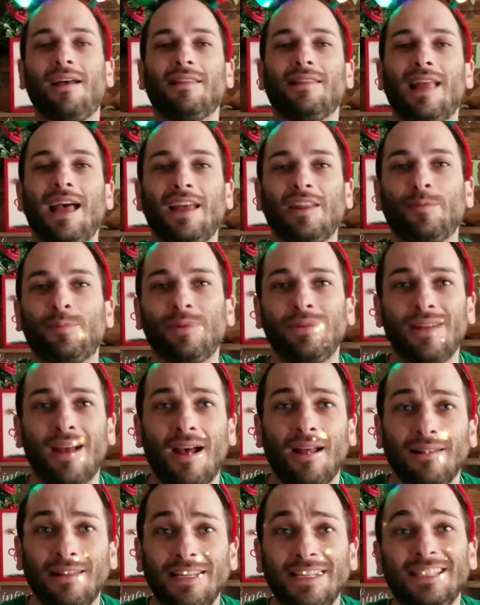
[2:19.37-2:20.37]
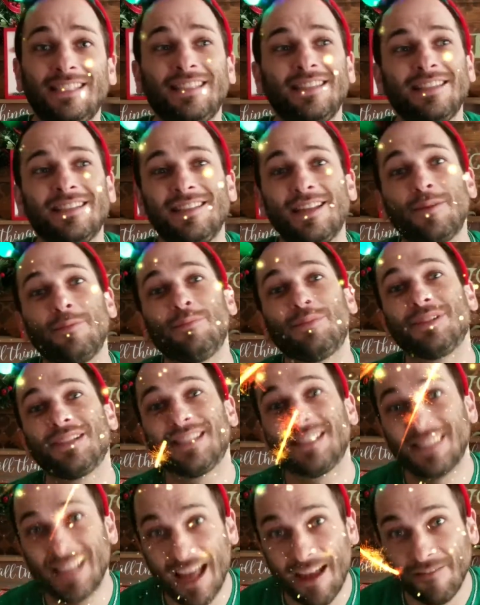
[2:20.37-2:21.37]
last but not least is number
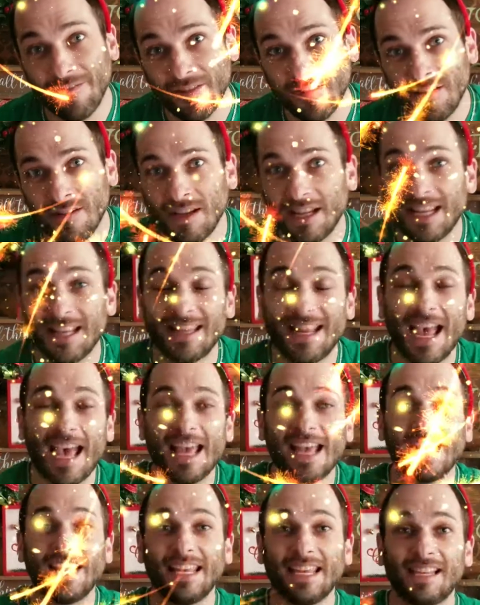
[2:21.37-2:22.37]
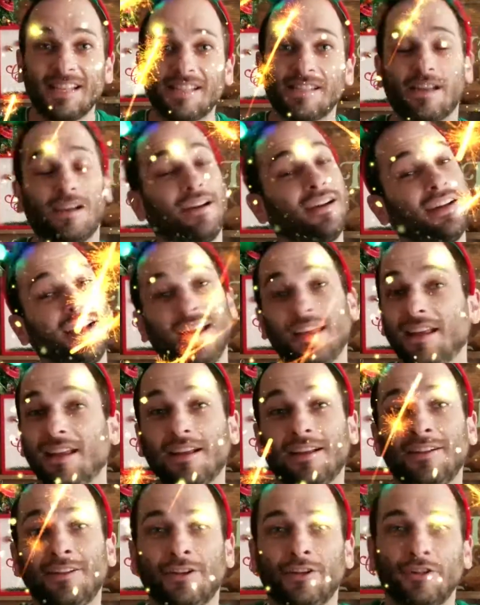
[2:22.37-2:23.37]
7, and that is,
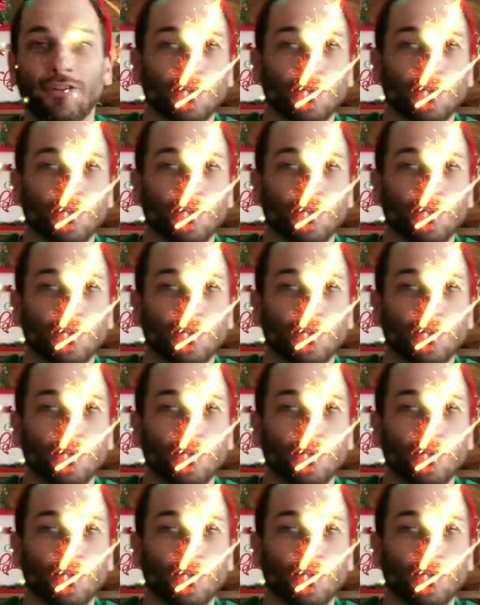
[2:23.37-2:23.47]
again, to